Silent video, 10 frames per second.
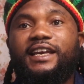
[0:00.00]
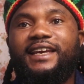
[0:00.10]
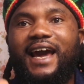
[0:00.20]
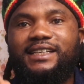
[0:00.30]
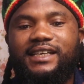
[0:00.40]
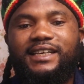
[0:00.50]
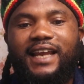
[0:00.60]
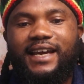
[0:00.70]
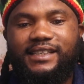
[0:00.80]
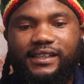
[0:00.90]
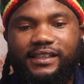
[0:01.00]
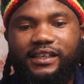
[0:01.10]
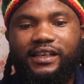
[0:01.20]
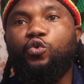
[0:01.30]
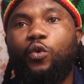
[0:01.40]
in nineteen
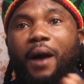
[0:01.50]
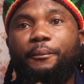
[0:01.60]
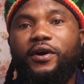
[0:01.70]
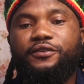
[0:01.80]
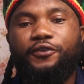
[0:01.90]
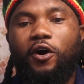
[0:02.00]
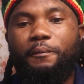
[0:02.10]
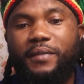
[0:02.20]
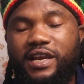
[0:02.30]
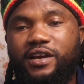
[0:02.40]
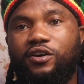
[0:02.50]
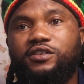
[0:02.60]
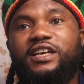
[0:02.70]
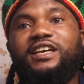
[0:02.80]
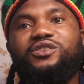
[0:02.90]
ninety to one point four million
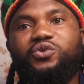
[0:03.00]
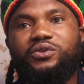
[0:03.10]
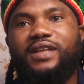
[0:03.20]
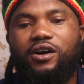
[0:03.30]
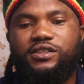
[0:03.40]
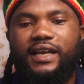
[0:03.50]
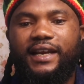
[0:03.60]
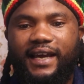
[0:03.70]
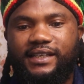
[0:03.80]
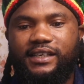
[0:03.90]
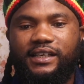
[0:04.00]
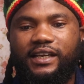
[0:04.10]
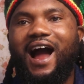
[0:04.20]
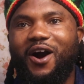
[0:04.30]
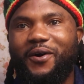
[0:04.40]
in two thousand
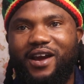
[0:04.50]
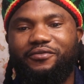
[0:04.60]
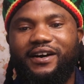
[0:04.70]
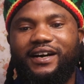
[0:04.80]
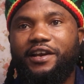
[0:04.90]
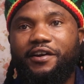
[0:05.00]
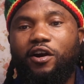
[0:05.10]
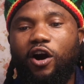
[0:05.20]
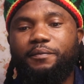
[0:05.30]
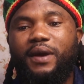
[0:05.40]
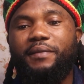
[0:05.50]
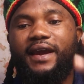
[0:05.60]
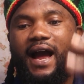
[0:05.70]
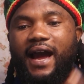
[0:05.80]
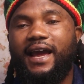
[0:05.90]
nineteen. However, the record may
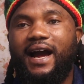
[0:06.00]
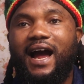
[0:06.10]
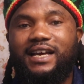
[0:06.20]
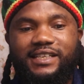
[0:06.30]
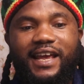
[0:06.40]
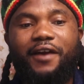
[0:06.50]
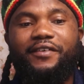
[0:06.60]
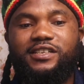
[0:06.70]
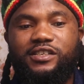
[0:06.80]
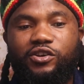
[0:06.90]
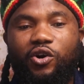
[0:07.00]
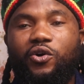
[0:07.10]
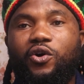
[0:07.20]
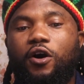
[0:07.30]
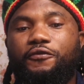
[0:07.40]
be higher as there is
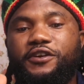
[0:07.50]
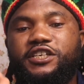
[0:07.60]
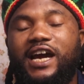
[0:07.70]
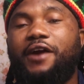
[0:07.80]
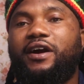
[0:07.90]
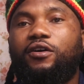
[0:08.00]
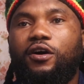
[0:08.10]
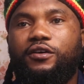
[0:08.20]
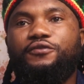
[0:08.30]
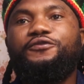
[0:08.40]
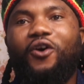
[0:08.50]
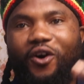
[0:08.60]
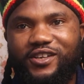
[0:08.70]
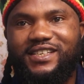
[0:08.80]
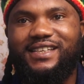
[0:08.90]
no official record for
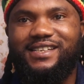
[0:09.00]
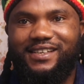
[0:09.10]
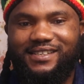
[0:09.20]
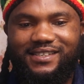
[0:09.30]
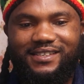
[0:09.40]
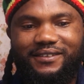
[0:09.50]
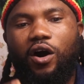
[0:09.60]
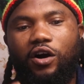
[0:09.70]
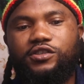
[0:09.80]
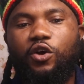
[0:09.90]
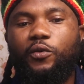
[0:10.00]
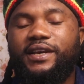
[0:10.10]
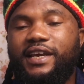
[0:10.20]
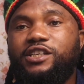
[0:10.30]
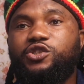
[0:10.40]
all citizens. Also,
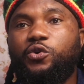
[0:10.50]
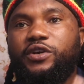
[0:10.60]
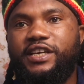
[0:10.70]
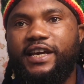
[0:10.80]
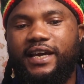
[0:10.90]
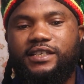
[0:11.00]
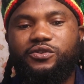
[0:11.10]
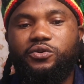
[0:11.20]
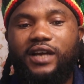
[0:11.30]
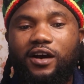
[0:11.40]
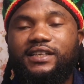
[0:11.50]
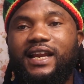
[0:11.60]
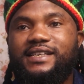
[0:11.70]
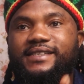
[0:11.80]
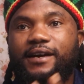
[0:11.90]
within two years, two
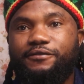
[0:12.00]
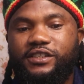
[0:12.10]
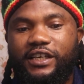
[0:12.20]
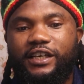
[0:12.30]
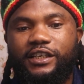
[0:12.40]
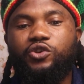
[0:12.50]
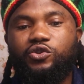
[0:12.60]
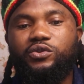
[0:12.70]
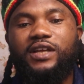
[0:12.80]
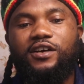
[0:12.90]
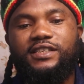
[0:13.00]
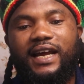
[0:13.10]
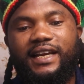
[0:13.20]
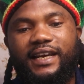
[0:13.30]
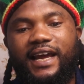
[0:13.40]
thousand seventeen to two thousand
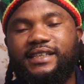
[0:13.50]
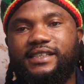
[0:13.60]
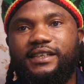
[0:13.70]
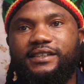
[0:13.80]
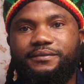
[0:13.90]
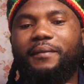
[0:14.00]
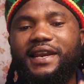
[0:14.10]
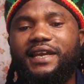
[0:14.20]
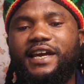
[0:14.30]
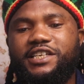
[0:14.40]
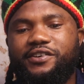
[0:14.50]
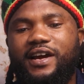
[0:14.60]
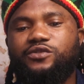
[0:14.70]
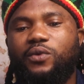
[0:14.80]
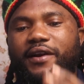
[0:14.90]
nineteen, many
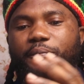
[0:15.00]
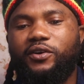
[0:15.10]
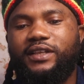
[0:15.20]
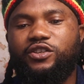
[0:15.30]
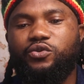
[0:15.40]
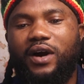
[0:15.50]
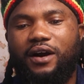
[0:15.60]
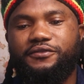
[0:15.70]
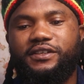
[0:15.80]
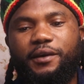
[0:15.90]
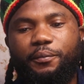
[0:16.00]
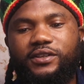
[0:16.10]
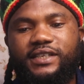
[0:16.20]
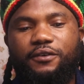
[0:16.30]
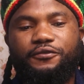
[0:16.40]
Nigerians were reported to have
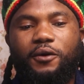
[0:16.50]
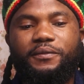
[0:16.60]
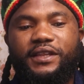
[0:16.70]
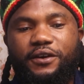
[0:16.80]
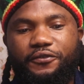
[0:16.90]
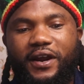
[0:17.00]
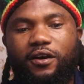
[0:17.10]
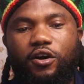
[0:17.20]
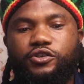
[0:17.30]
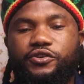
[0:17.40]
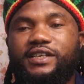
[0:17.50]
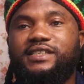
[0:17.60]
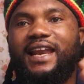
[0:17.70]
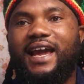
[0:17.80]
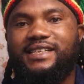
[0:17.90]
deported from different
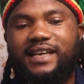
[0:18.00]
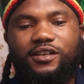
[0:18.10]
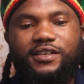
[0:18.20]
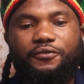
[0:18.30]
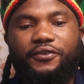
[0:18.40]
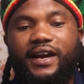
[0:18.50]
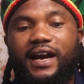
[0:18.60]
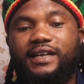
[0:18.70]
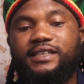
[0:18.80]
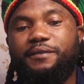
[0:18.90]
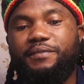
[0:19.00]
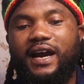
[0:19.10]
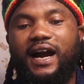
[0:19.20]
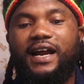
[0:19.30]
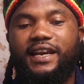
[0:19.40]
countries like South Africa,
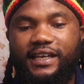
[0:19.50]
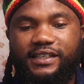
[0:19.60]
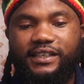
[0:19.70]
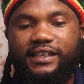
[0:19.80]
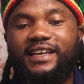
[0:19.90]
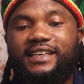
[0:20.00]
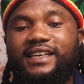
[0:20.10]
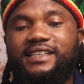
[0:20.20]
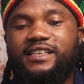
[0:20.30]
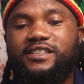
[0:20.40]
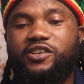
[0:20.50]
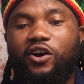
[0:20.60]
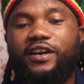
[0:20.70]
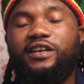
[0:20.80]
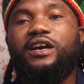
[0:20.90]
Libya, and Italy. Indeed, this
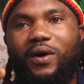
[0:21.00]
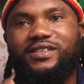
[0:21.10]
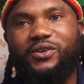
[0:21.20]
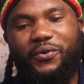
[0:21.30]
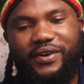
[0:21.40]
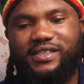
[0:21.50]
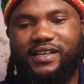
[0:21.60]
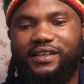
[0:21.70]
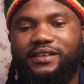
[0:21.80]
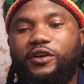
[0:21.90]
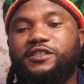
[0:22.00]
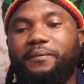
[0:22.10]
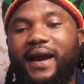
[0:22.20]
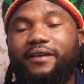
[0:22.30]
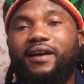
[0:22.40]
journey was so risky, but
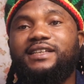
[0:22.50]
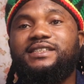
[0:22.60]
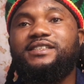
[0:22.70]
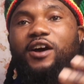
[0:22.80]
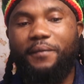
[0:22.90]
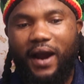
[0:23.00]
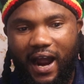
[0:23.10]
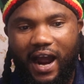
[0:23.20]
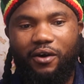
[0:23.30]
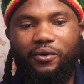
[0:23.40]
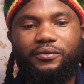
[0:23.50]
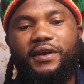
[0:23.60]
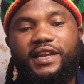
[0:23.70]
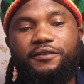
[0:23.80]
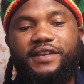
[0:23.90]
migrants somehow
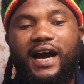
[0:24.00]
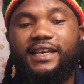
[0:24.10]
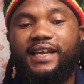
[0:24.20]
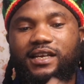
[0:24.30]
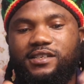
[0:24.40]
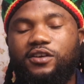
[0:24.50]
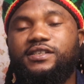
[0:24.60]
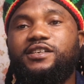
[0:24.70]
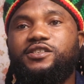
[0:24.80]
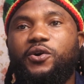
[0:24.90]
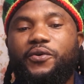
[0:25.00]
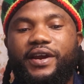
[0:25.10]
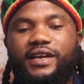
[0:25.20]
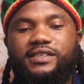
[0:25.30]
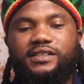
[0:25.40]
believe that their success
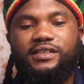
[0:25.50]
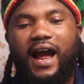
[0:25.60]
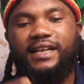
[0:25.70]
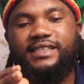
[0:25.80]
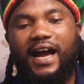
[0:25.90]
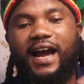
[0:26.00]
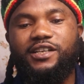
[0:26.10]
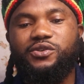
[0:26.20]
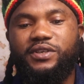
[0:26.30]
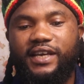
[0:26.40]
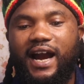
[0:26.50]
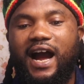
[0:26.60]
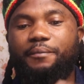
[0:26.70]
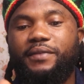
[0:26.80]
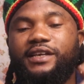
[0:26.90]
stories are tied to their
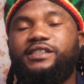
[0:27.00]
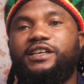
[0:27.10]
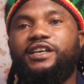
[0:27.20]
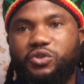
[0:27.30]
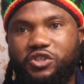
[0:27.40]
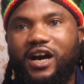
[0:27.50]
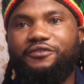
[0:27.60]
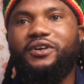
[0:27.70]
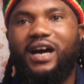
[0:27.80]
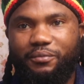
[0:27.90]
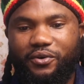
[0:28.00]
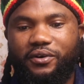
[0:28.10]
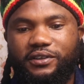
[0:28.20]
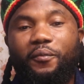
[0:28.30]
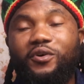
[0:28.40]
ability to travel
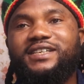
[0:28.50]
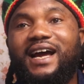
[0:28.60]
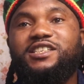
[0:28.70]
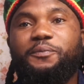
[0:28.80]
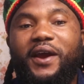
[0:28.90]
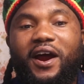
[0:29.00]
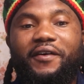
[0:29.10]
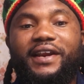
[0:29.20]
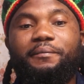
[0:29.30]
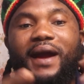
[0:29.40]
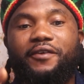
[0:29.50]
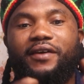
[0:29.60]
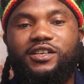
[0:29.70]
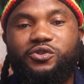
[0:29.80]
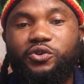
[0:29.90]
abroad. Most aspiring
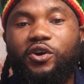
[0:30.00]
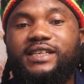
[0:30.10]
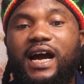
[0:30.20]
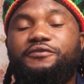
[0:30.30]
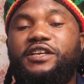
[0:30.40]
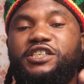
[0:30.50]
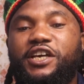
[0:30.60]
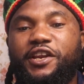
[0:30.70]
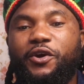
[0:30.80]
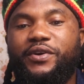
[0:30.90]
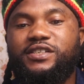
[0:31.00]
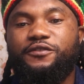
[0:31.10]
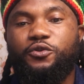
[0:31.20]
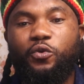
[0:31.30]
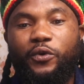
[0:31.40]
migrants do not have the genuine
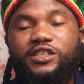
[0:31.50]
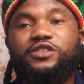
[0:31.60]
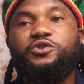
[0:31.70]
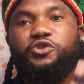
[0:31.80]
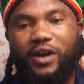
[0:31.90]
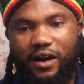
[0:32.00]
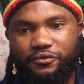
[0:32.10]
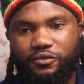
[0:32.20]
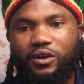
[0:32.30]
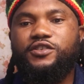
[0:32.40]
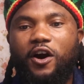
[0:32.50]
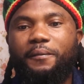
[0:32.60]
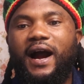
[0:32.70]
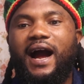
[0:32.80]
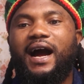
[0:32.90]
reason to wish to travel.
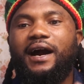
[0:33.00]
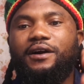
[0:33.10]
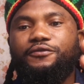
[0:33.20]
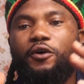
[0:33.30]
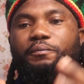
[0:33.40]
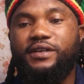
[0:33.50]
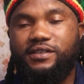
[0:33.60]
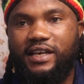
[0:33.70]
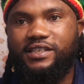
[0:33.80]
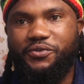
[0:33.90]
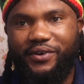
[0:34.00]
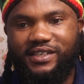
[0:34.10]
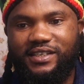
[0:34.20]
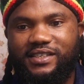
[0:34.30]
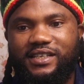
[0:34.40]
Some are for business
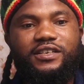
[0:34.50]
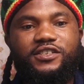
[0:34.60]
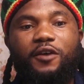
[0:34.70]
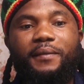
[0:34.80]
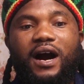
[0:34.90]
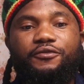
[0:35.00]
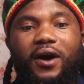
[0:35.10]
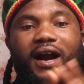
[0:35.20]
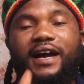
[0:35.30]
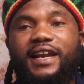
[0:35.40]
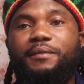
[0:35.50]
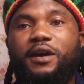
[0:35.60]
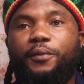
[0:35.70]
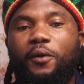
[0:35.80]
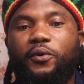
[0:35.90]
reasons, some are for
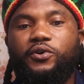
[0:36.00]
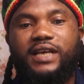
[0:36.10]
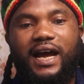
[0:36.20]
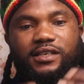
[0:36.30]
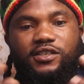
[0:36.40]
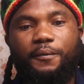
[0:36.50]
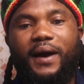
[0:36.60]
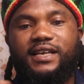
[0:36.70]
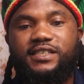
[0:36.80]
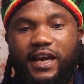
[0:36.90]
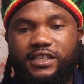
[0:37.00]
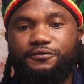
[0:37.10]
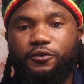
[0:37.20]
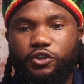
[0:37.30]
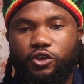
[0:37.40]
academic purpose, and some are
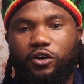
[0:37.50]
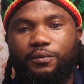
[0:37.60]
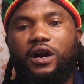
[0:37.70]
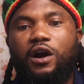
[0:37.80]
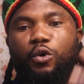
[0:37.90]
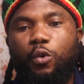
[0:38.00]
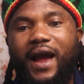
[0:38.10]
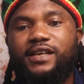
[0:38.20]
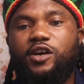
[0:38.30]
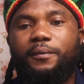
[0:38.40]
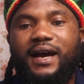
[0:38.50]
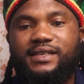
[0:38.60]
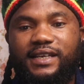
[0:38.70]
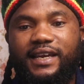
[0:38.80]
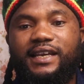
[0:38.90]
searching for job, while some are
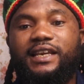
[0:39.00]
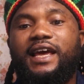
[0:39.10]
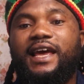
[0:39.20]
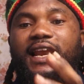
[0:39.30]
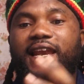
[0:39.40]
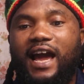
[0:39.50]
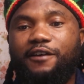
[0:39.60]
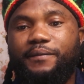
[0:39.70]
seeking a life